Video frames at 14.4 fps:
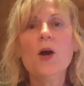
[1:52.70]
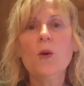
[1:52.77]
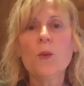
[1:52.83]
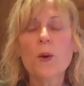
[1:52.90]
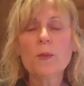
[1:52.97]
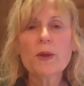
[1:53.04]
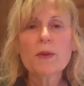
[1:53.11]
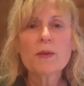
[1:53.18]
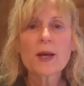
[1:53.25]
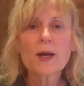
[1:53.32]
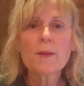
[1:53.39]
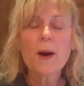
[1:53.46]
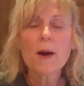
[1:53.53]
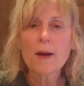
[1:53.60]
when we think
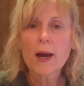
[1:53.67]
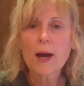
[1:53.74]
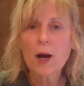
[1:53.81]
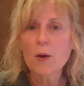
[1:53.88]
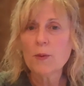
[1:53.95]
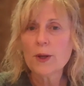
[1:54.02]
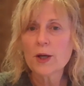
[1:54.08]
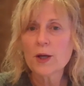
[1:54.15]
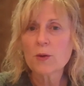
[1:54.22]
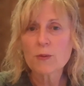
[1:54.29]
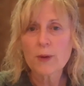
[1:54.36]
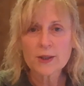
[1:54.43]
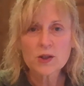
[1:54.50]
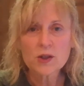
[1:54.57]
about how we
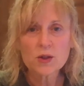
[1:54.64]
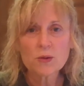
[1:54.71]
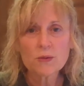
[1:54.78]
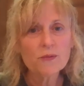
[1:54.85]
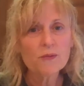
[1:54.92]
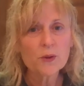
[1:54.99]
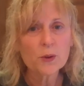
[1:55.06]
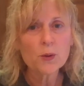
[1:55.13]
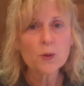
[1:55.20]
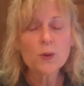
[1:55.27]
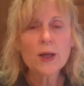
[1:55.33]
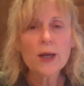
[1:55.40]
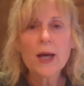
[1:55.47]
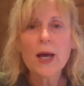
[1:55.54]
rescue
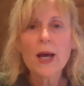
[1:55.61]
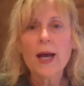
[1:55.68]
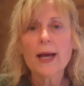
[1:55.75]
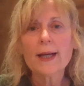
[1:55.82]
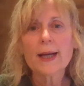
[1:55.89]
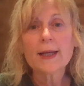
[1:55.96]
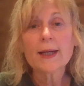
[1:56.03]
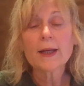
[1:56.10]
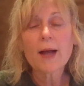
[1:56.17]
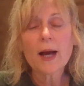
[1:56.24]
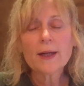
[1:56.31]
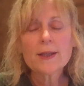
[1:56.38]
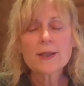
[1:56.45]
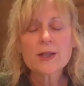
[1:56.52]
food. And I
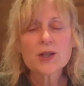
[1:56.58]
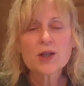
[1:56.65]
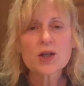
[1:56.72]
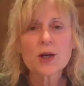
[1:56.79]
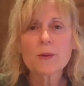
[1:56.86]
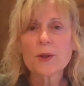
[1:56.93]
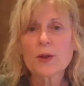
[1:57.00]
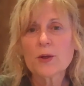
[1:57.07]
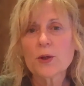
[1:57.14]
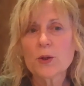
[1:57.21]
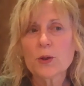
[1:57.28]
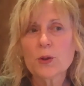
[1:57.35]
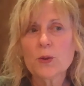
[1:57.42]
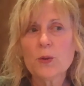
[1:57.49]
neglected to share with
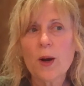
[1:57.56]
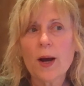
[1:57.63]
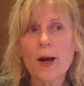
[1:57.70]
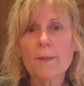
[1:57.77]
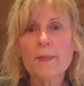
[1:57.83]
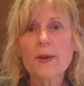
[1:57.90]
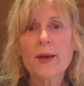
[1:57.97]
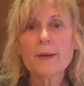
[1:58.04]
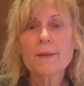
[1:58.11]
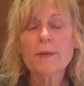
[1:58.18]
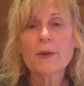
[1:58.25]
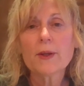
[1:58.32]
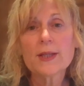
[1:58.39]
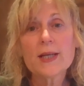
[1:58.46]
you um, that
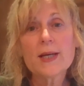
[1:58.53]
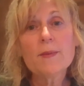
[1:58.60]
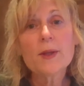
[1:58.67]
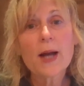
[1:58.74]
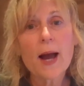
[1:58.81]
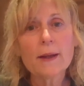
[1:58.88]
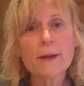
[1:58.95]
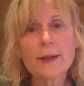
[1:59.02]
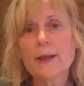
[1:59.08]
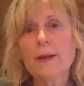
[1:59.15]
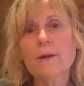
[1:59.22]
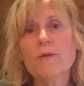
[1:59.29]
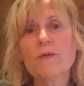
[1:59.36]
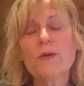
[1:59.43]
the team that I lead
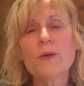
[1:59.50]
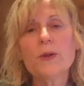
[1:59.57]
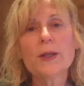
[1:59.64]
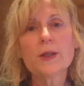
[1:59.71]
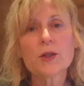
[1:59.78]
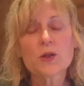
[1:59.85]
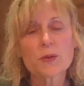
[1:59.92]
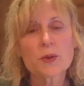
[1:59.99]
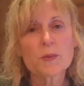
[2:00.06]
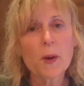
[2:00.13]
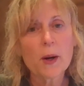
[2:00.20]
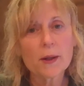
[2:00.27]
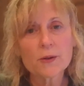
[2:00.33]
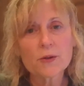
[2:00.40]
in food industry
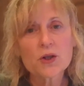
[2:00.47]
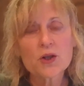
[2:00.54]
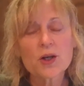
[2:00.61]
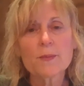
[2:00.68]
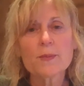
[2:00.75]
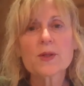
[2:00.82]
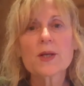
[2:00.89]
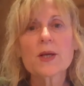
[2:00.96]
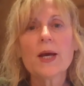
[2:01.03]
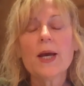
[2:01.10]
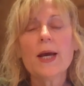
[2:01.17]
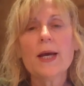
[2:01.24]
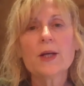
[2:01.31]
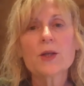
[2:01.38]
partnerships
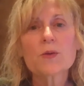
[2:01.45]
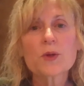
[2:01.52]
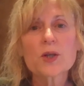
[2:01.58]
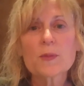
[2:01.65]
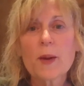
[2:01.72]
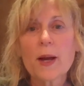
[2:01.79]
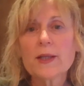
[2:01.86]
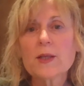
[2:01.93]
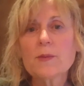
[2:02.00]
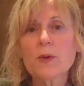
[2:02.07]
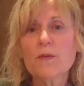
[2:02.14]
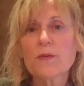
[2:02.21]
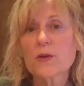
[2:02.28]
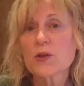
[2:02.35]
is
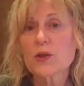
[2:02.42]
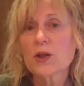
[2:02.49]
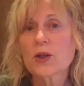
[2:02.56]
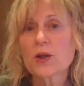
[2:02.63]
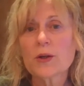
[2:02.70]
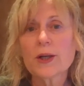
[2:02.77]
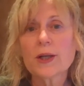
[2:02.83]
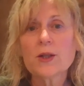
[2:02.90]
responsible for securing